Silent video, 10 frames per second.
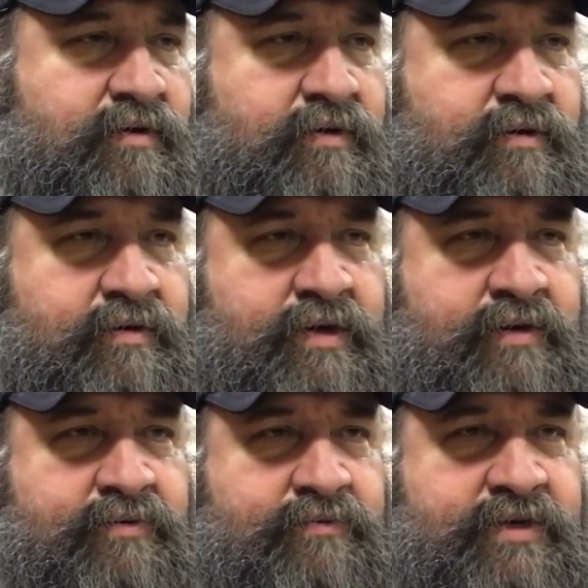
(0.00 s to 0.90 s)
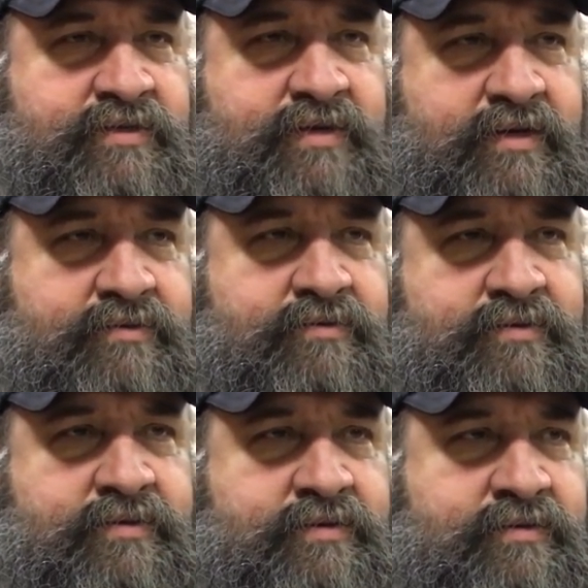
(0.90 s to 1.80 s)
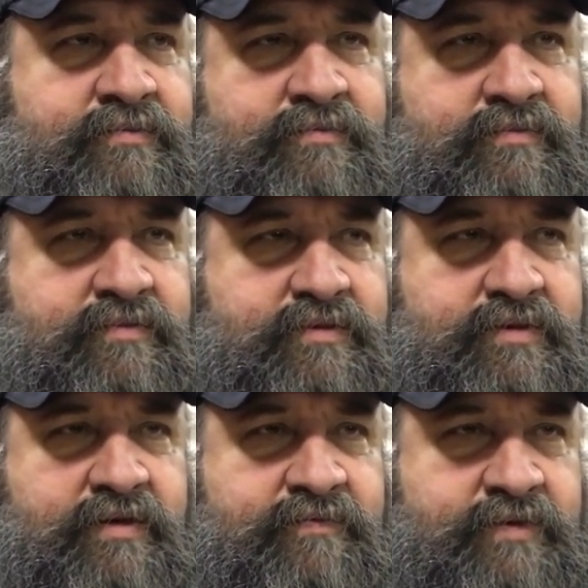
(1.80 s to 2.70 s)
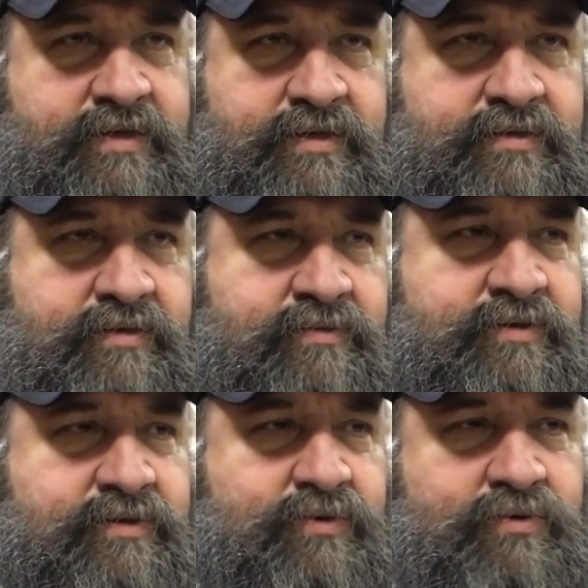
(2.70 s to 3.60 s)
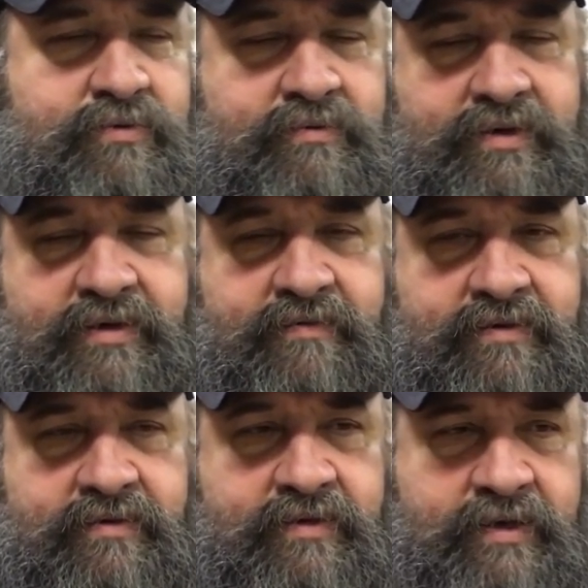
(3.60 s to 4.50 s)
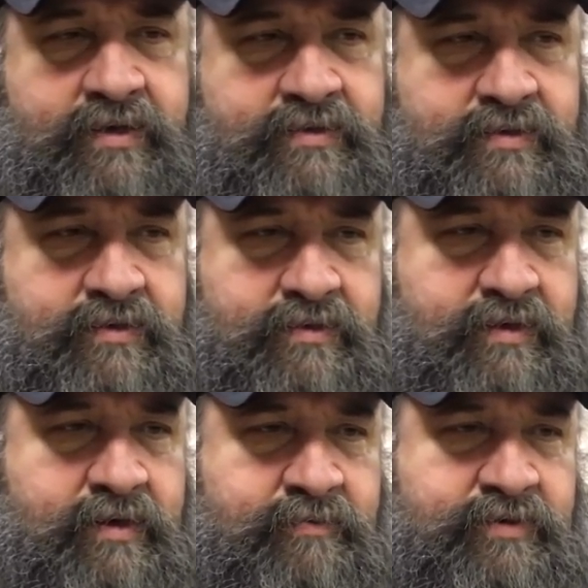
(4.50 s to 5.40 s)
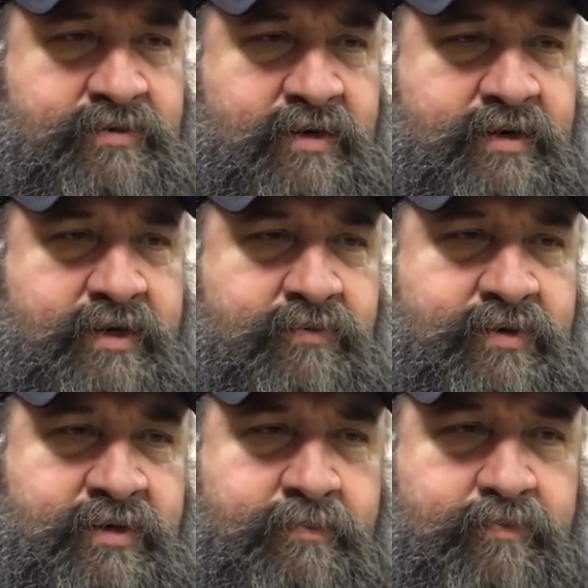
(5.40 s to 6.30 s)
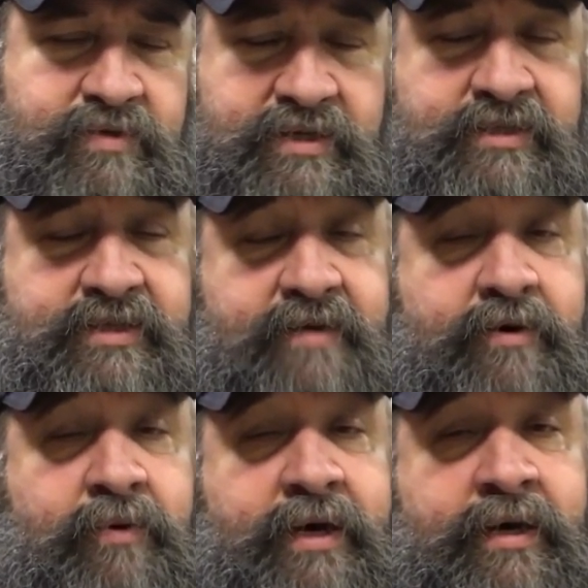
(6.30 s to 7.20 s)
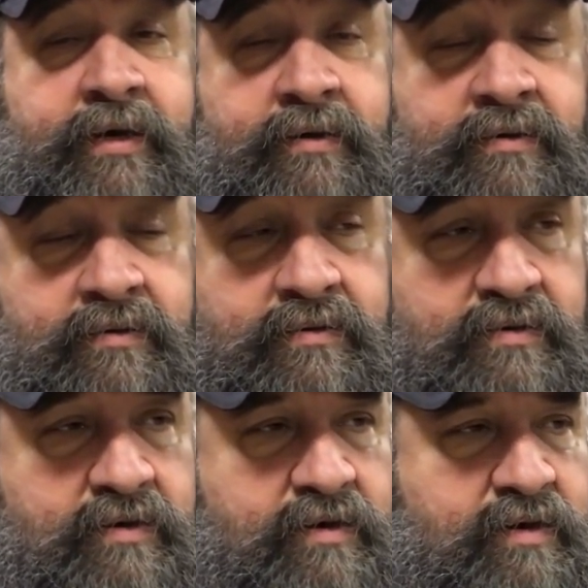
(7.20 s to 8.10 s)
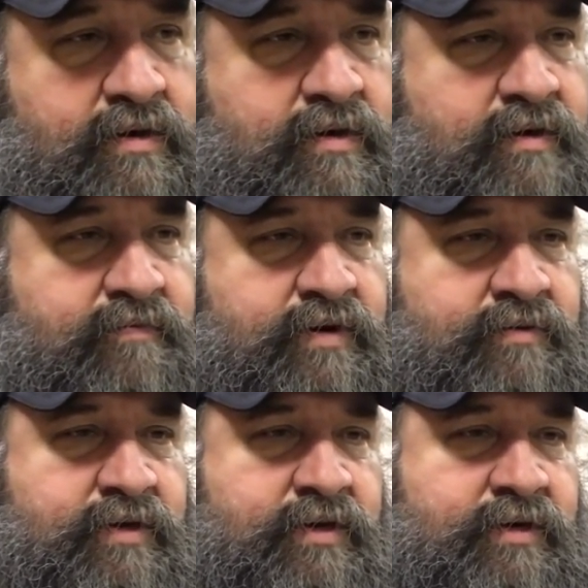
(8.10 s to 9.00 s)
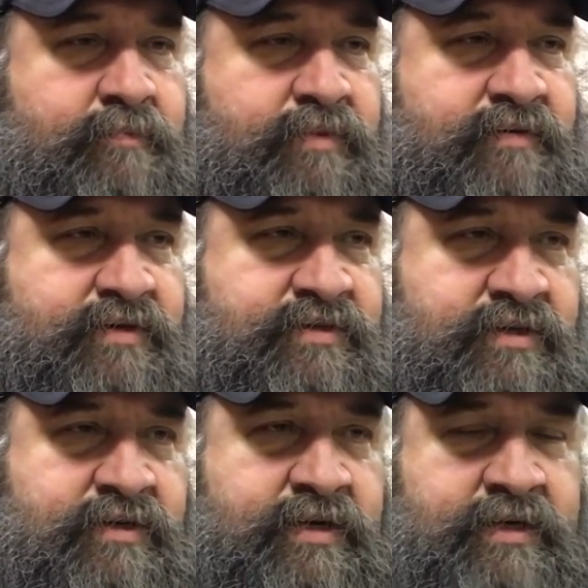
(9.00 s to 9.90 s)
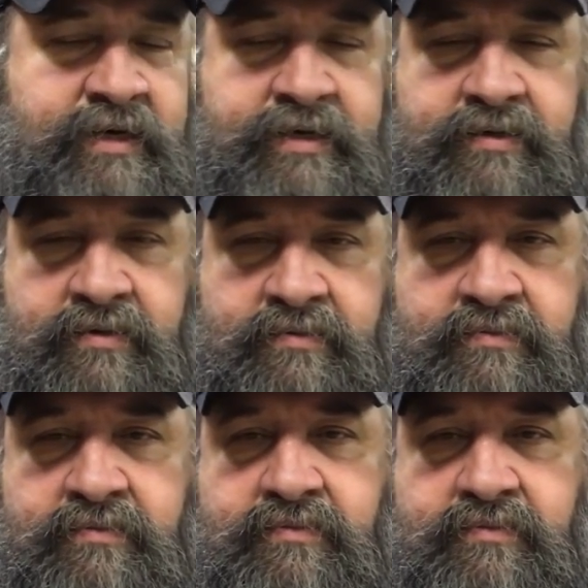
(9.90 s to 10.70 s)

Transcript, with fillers: so, yeah, with the way schedules are stuff and the kids going to school, whatever, yeah, it's gonna, yeah, I'm going to try to get one up at least every weekend. If I don't get it up every Sunday night, I'll,